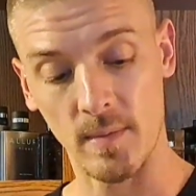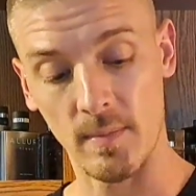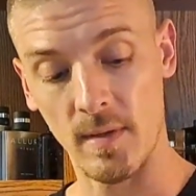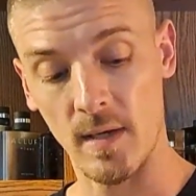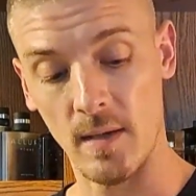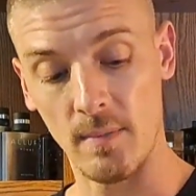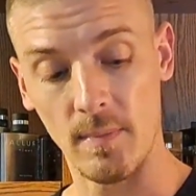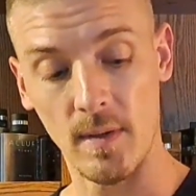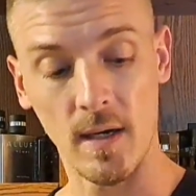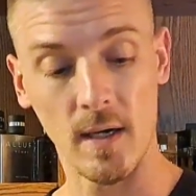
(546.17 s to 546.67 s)

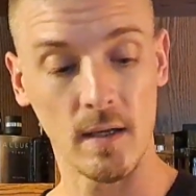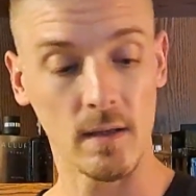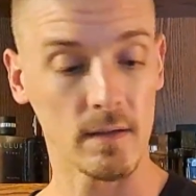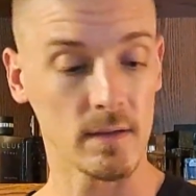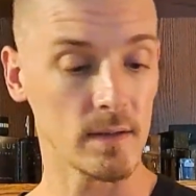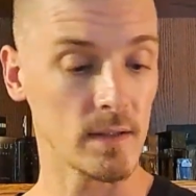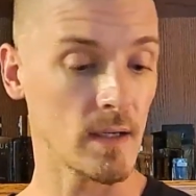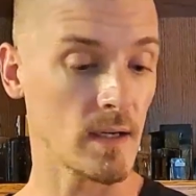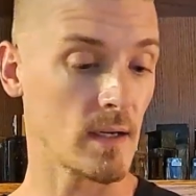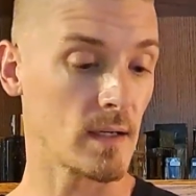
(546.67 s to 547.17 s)
buy a bottle or
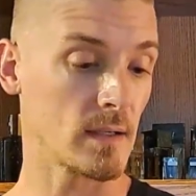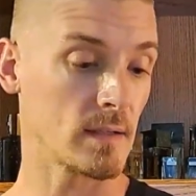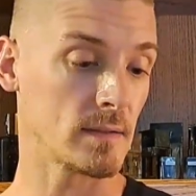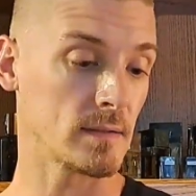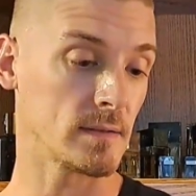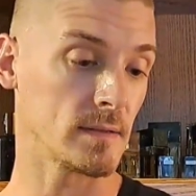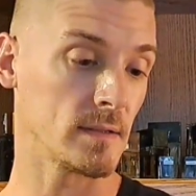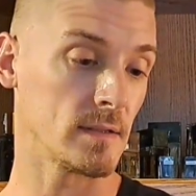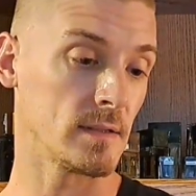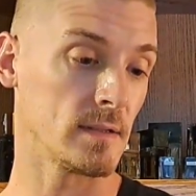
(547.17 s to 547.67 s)
not.
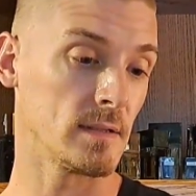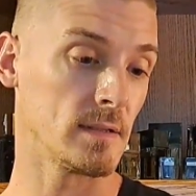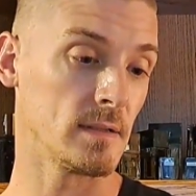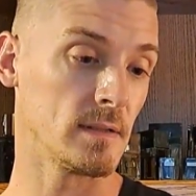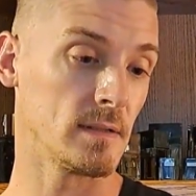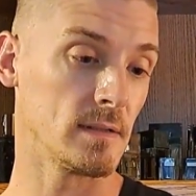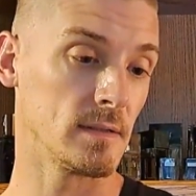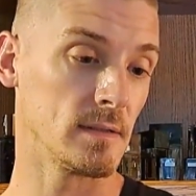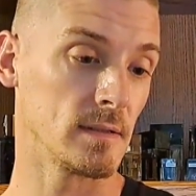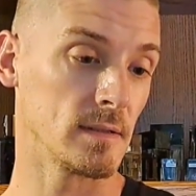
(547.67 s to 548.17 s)

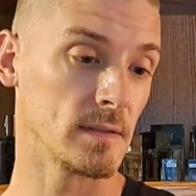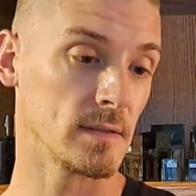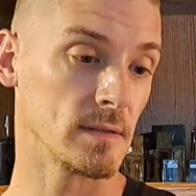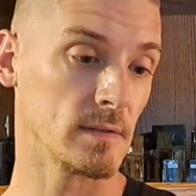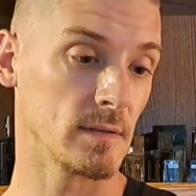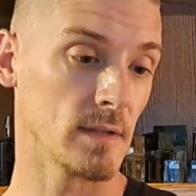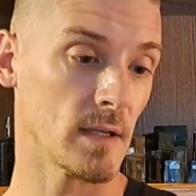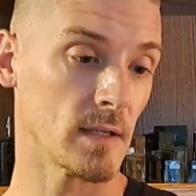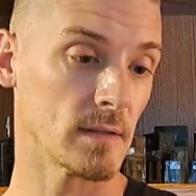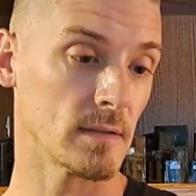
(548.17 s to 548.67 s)

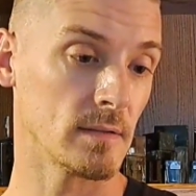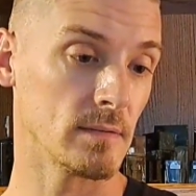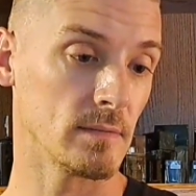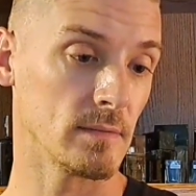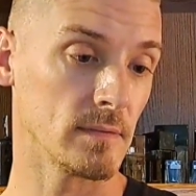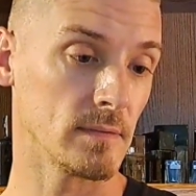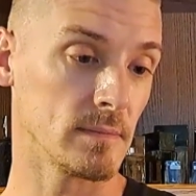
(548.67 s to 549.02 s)
Still got the.